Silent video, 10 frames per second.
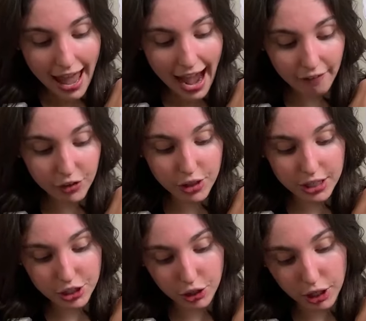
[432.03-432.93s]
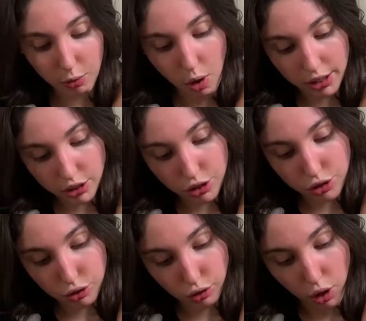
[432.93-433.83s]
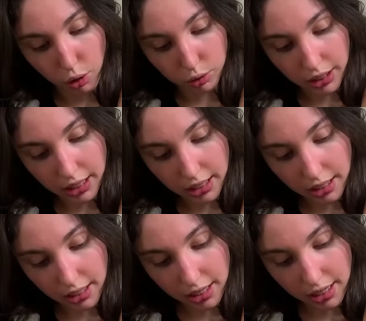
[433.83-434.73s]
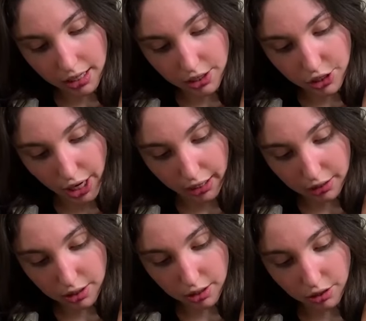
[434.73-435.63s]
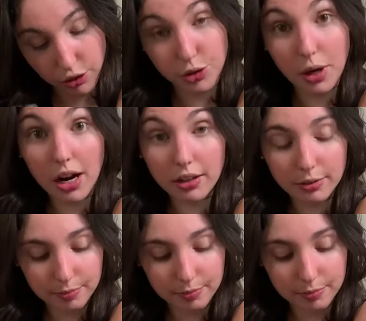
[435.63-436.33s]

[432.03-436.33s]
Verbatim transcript: After this, you're going to want to slowly inject your drug.